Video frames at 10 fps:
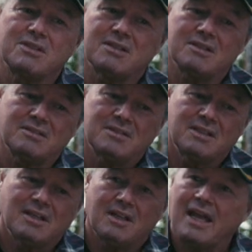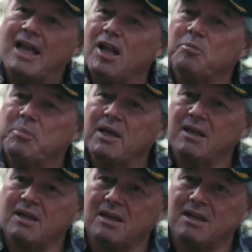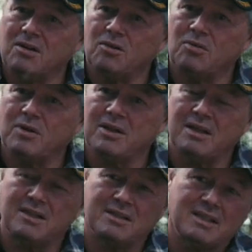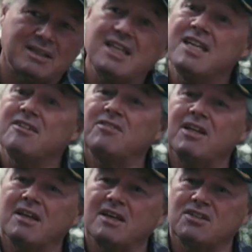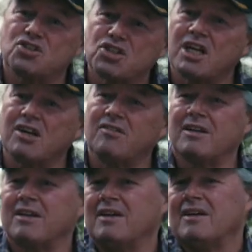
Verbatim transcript: the helping, you know, and, and, and giving and sharing